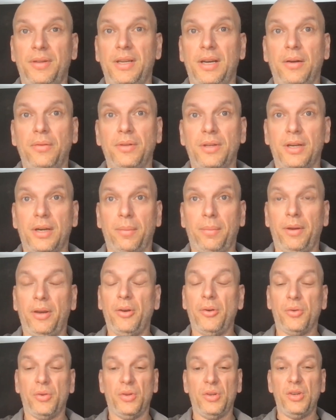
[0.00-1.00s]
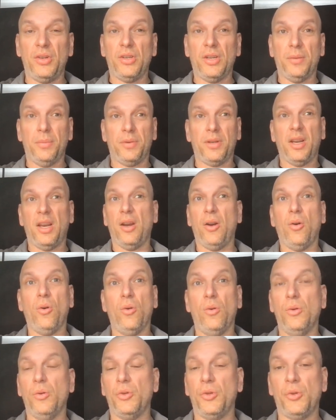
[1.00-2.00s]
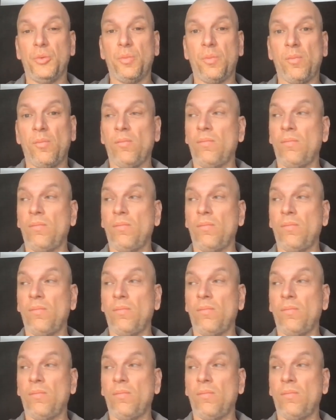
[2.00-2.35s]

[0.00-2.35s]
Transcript: downtime in your systems can cause